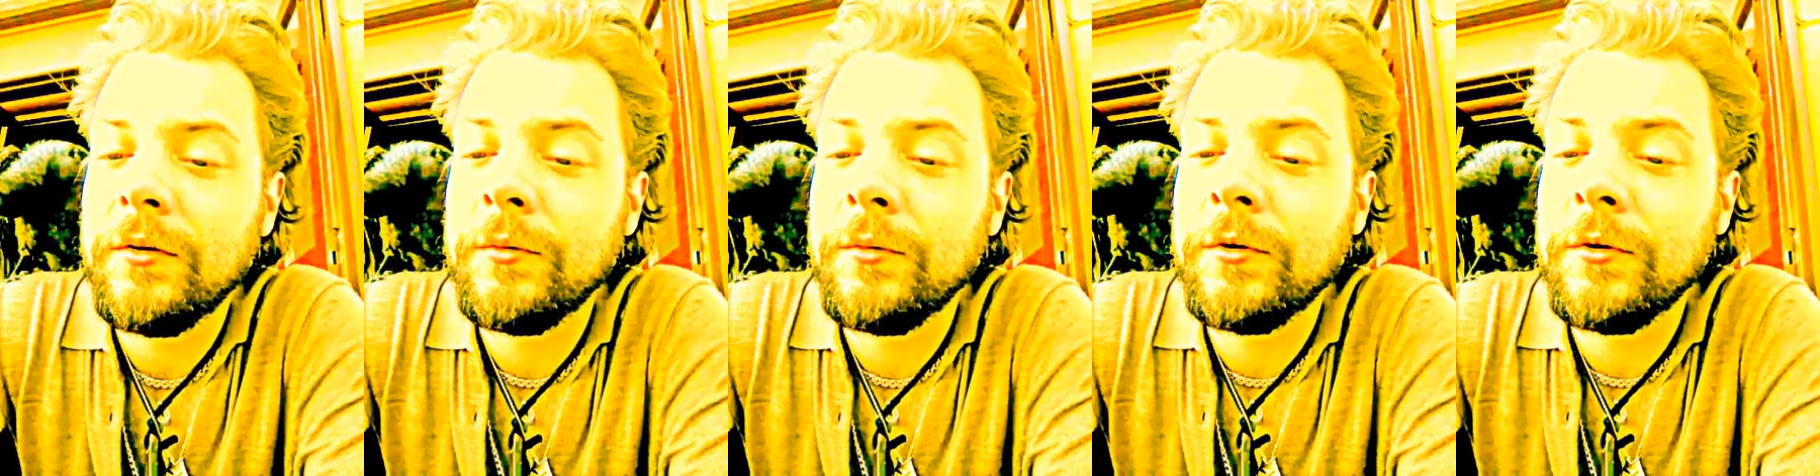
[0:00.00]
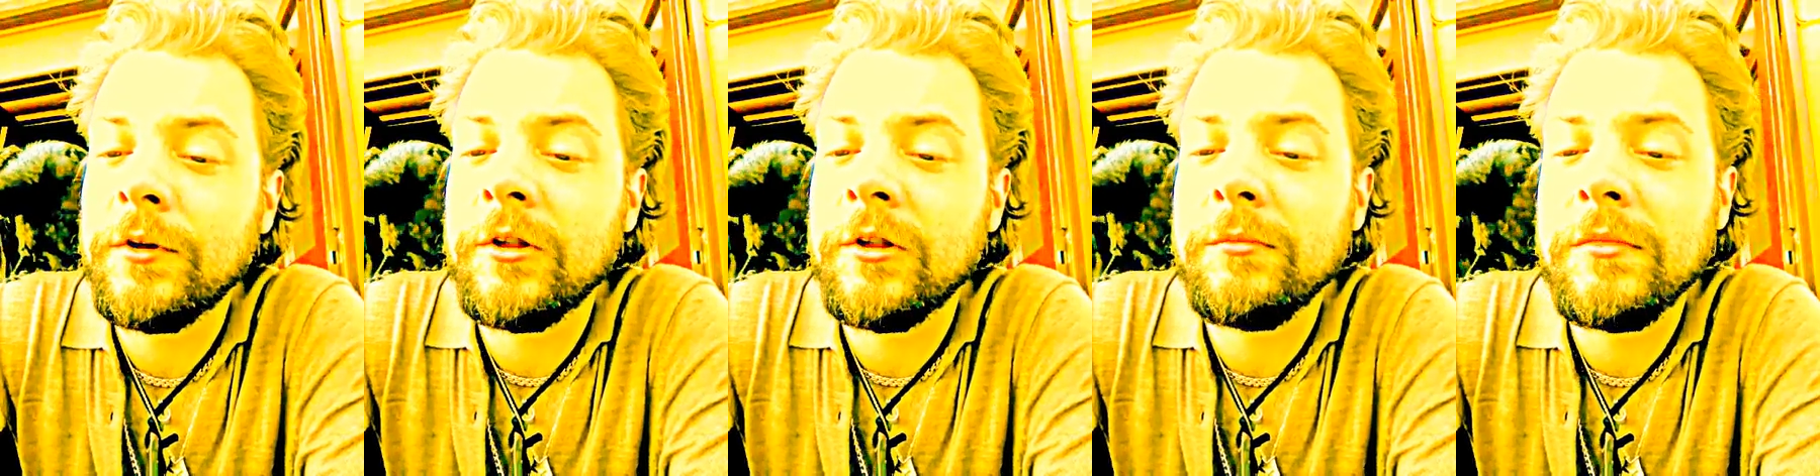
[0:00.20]

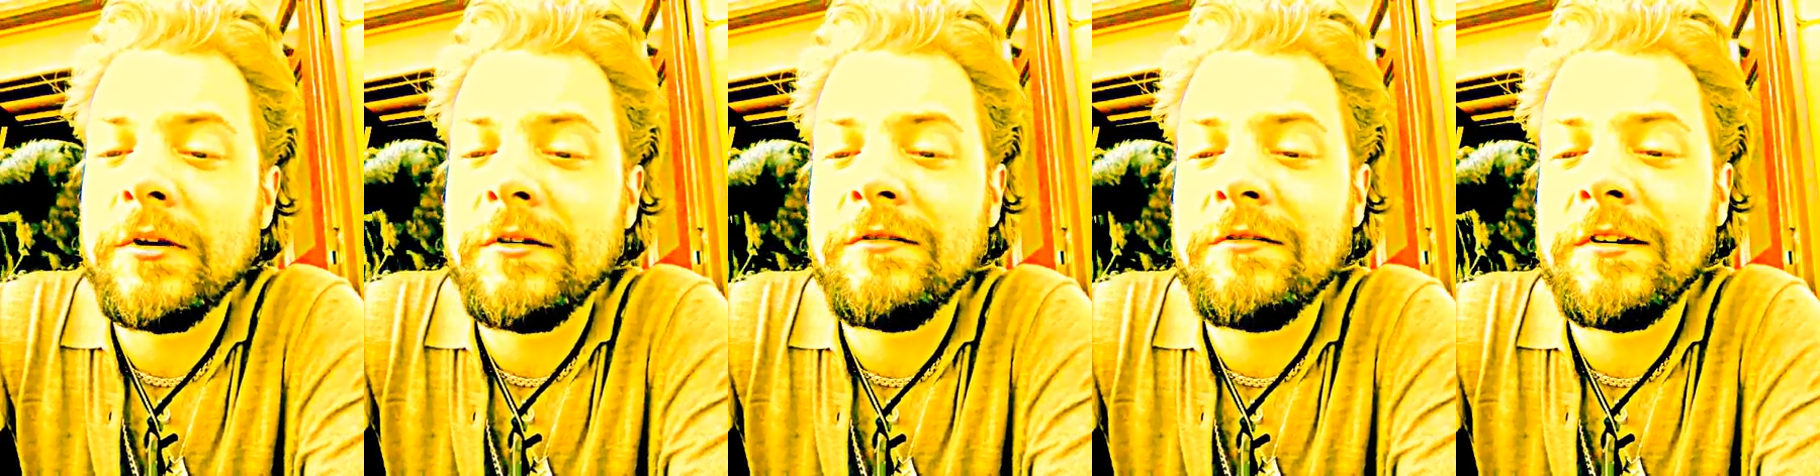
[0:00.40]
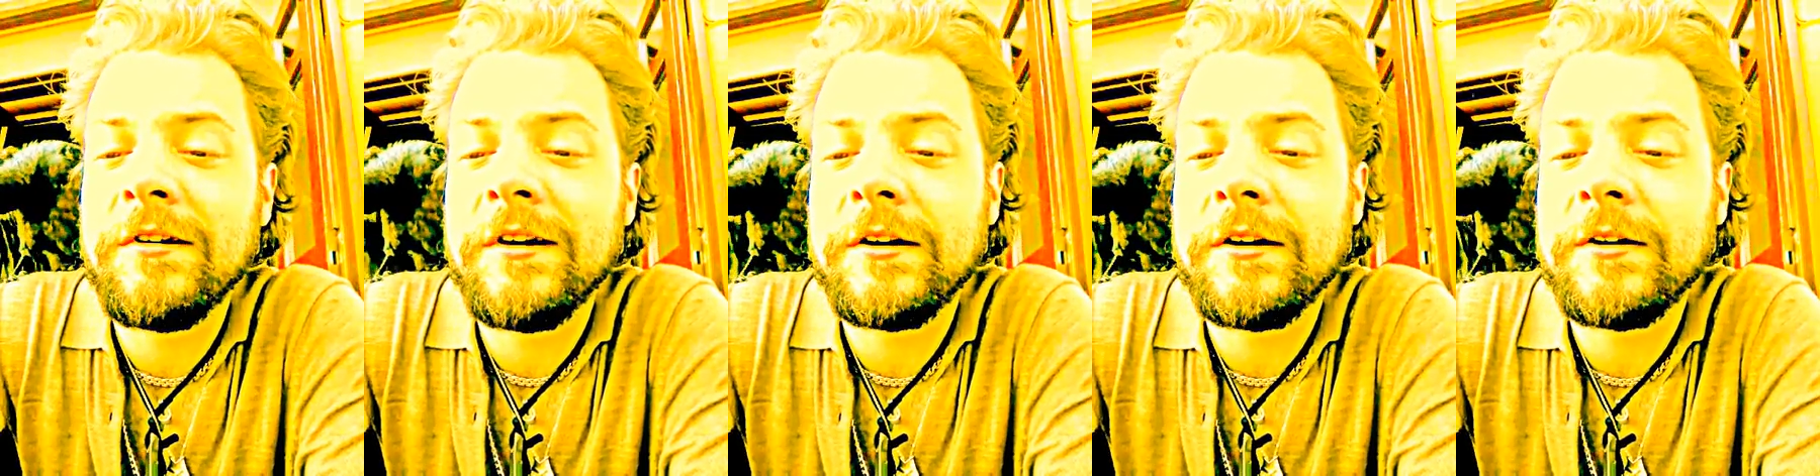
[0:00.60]
with a
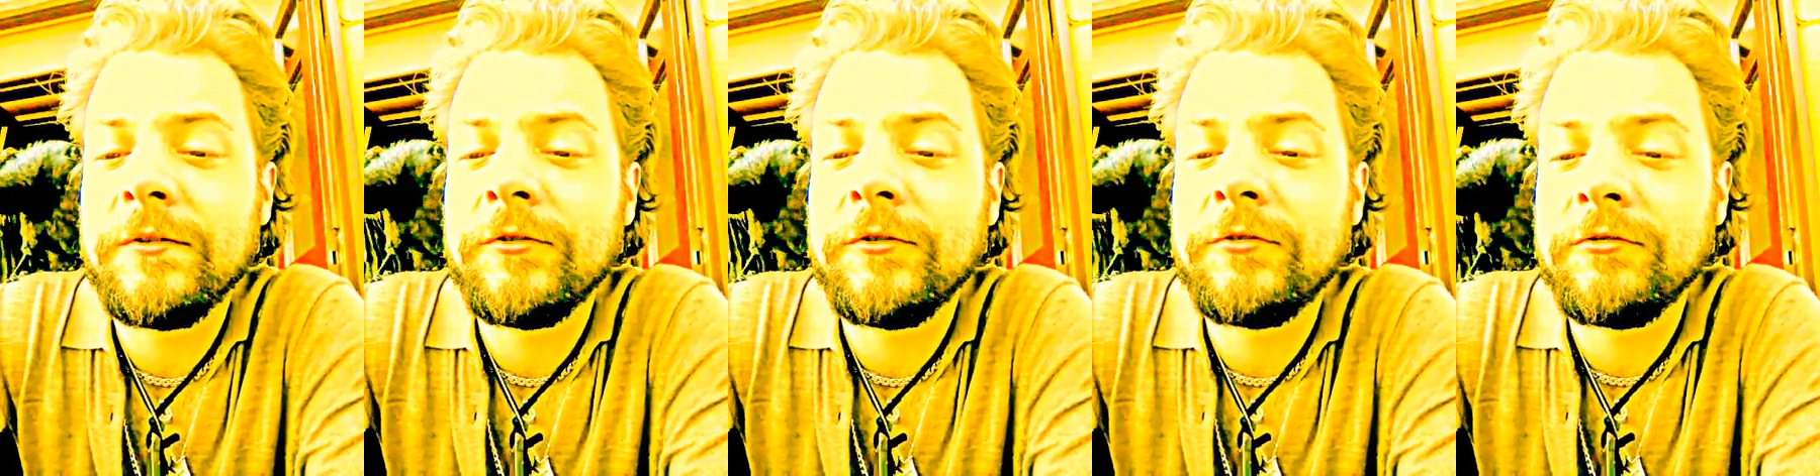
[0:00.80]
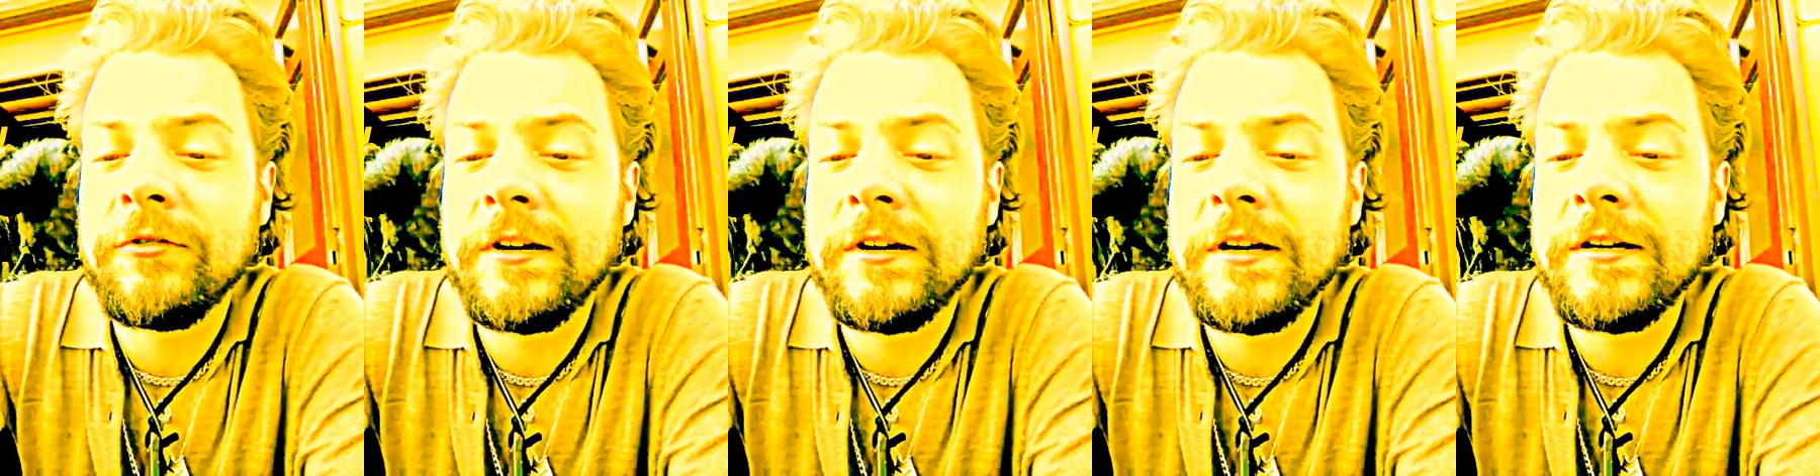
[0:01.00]
myriad of
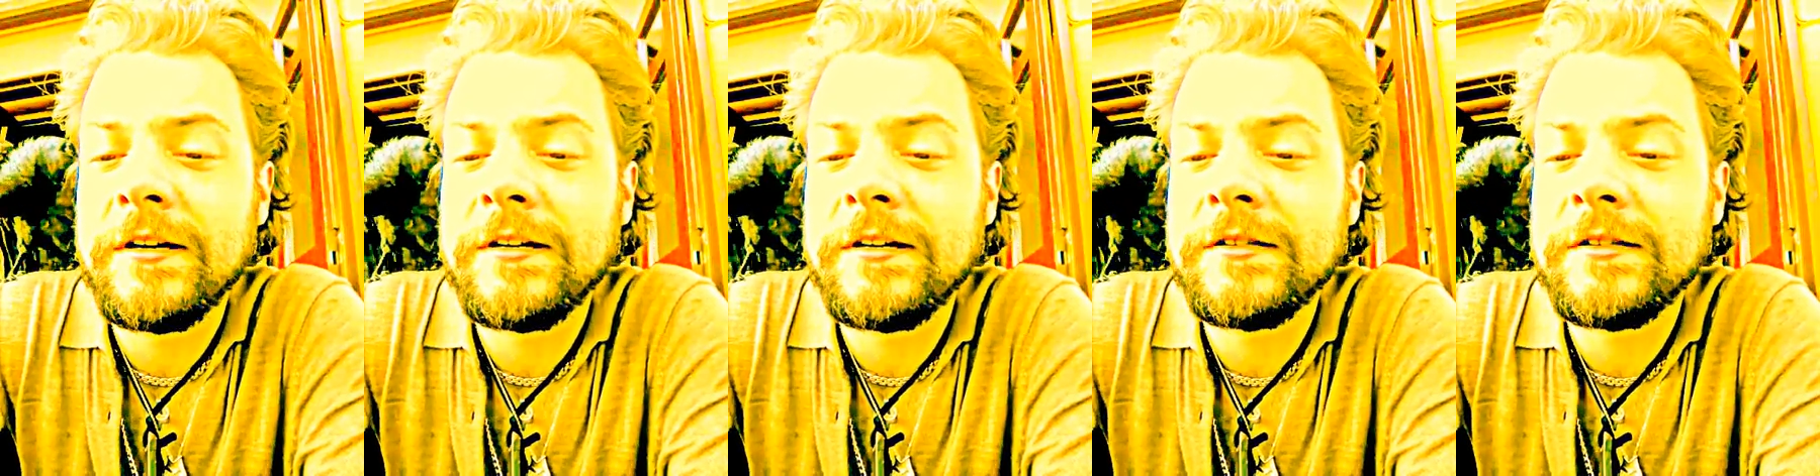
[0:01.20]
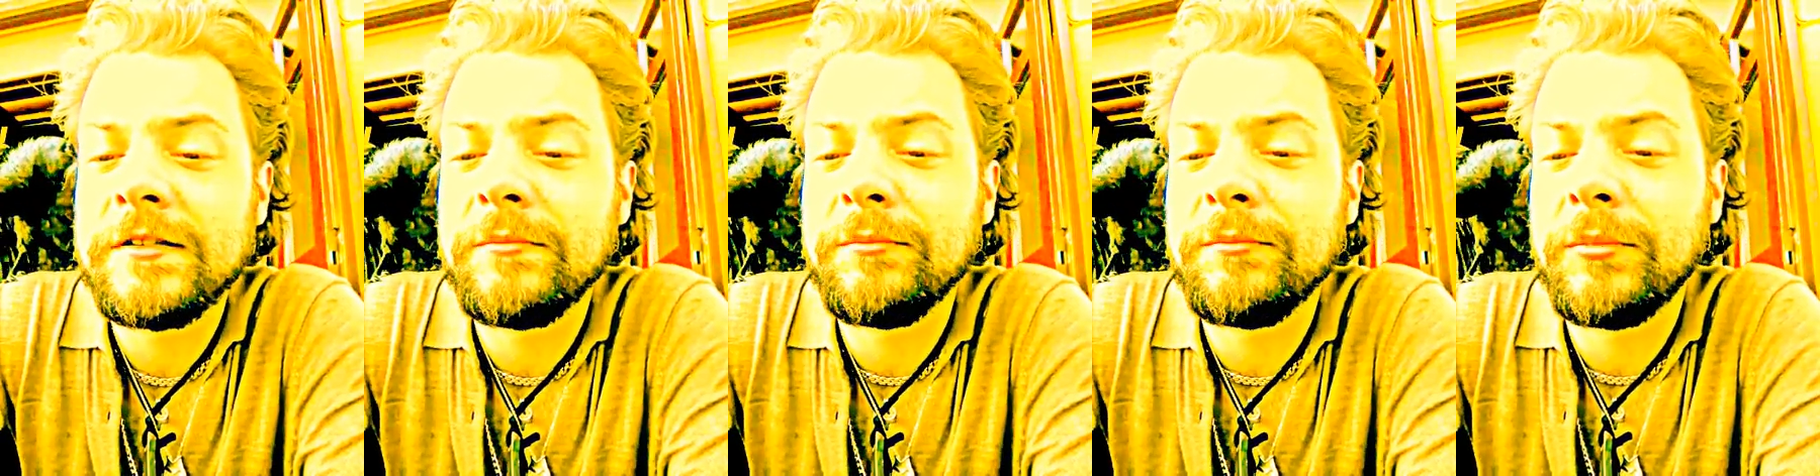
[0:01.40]

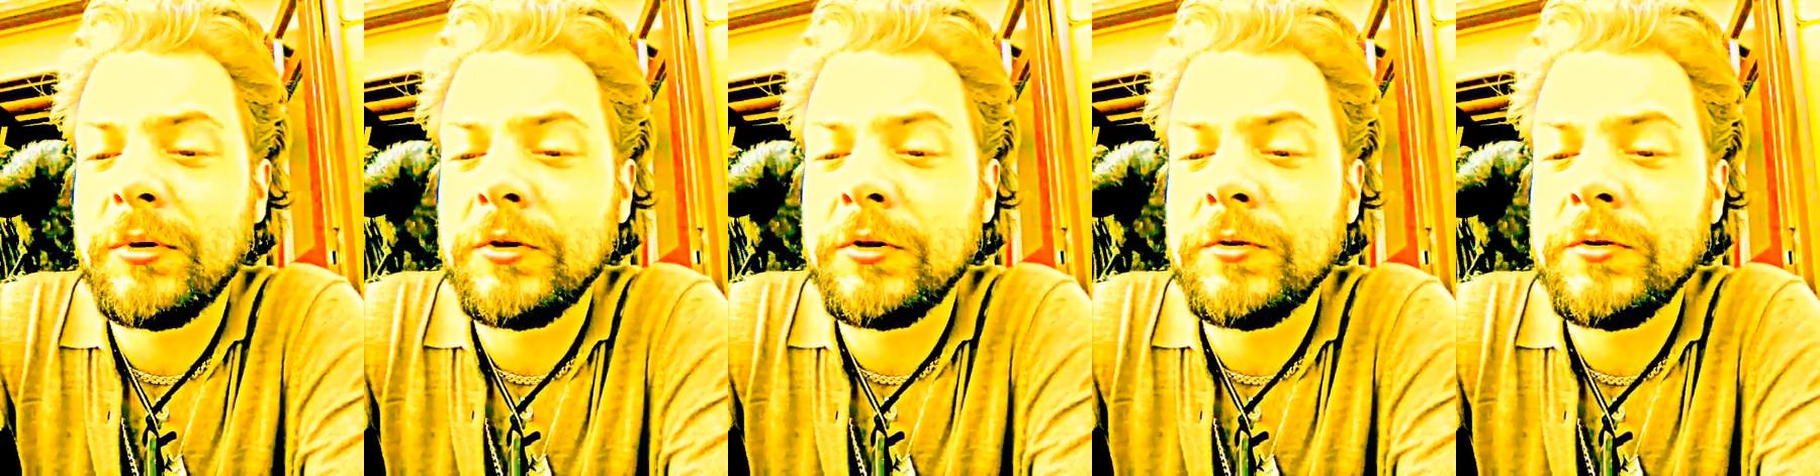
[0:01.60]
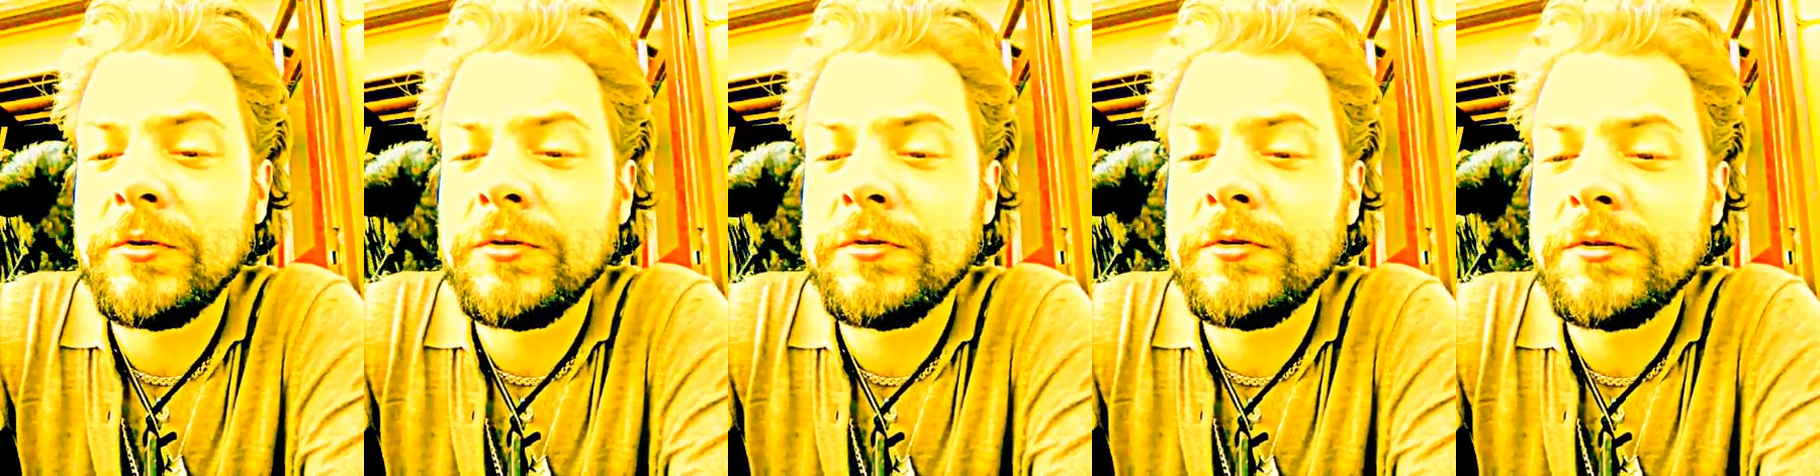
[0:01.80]
greens and
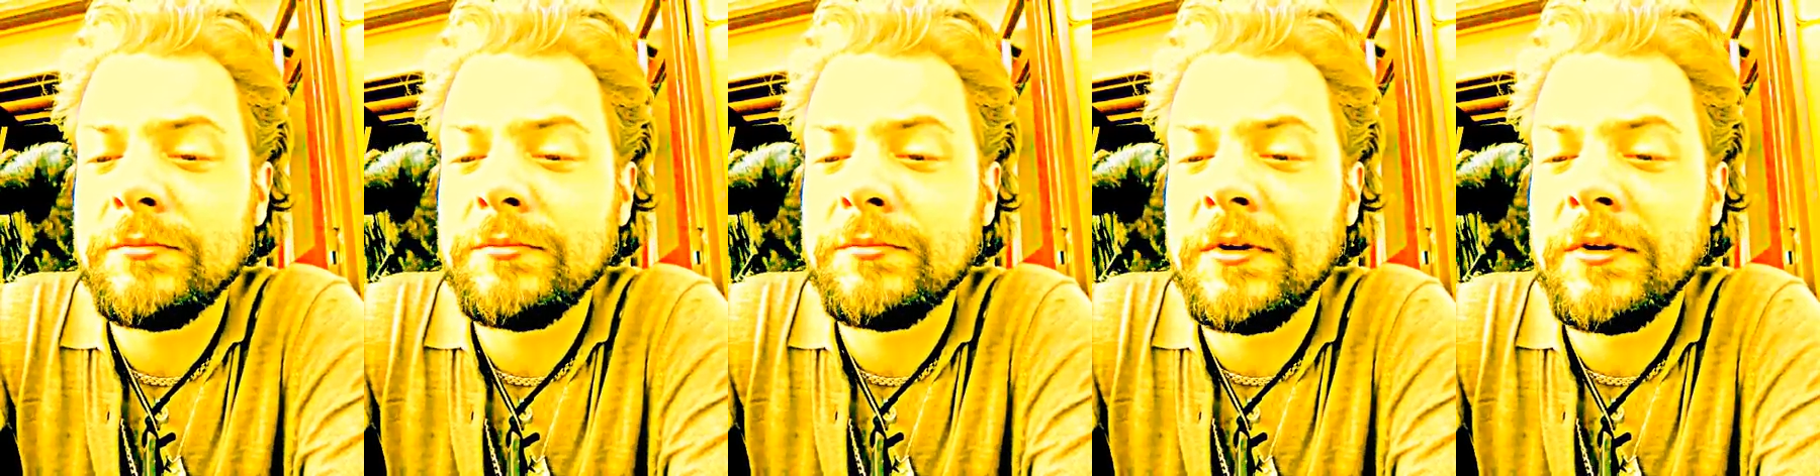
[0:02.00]
blues,